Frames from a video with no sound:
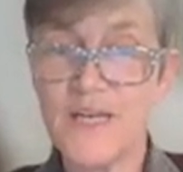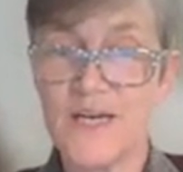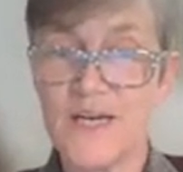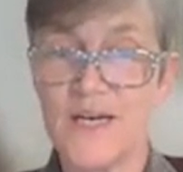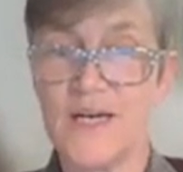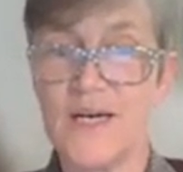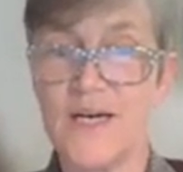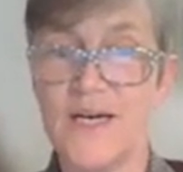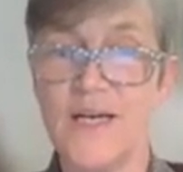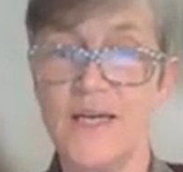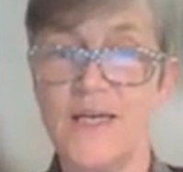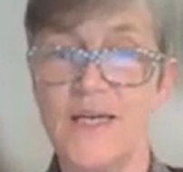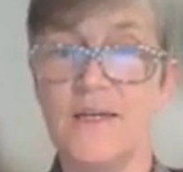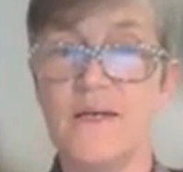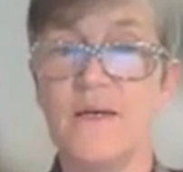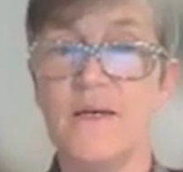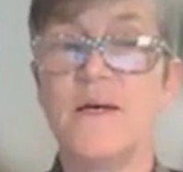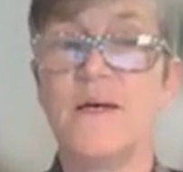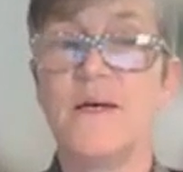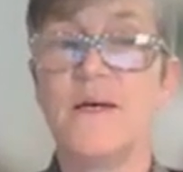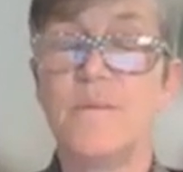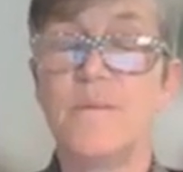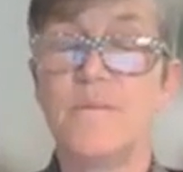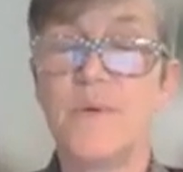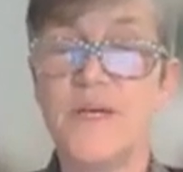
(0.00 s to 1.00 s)
high
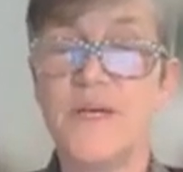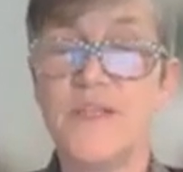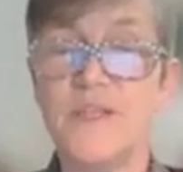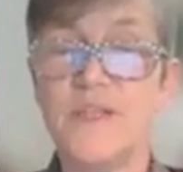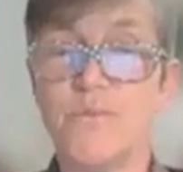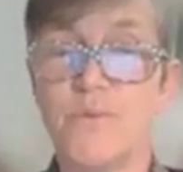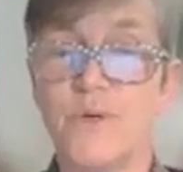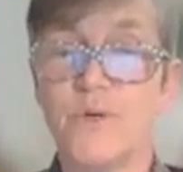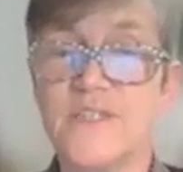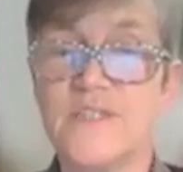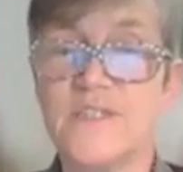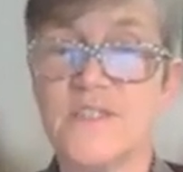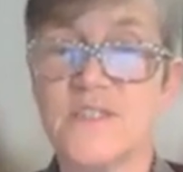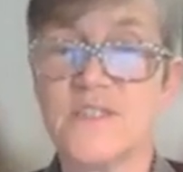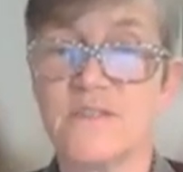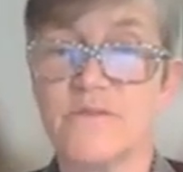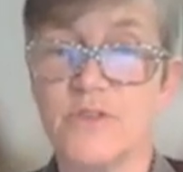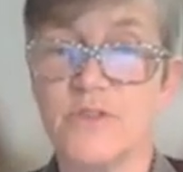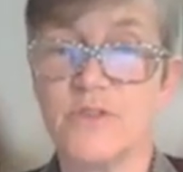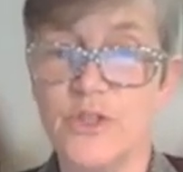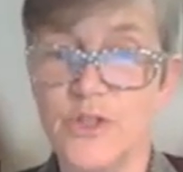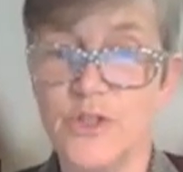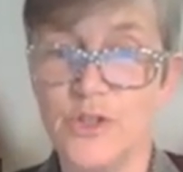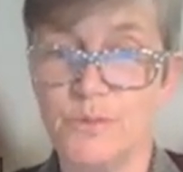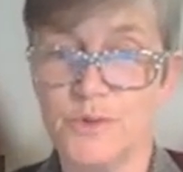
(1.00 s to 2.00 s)
by the presence of a
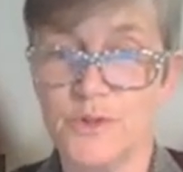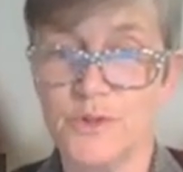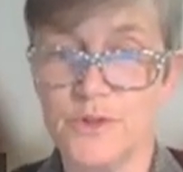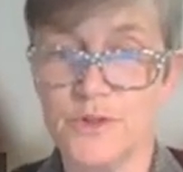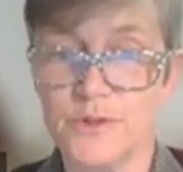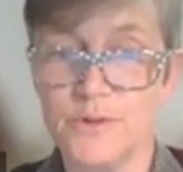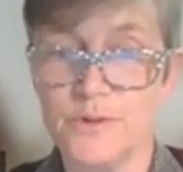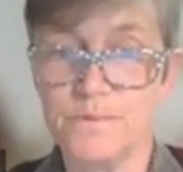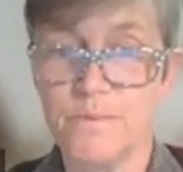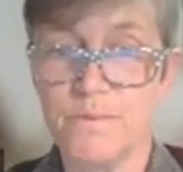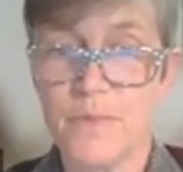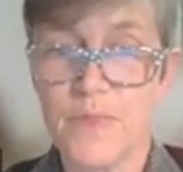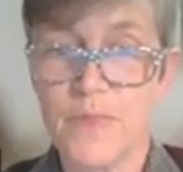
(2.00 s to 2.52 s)
numeral.